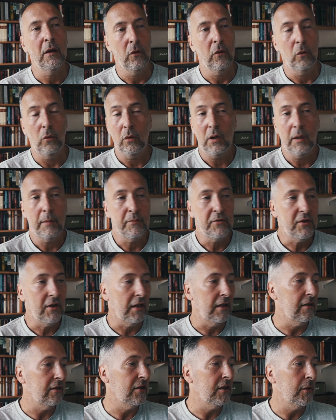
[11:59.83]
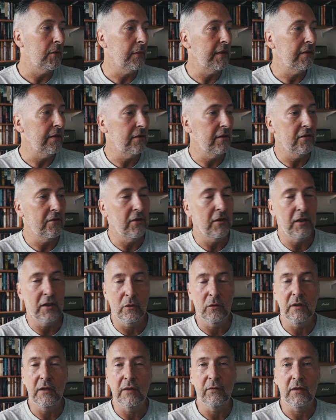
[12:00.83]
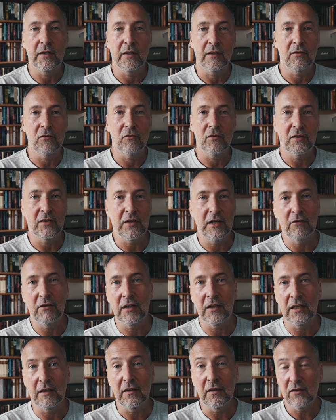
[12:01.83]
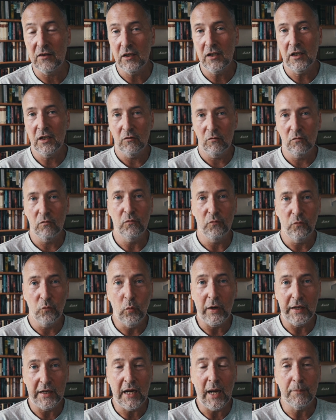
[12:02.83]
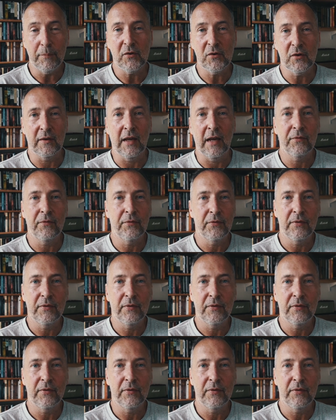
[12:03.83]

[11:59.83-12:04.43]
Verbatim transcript: All I'm saying to you is, is that you're living under a tyranny. The sooner you wake up to that, the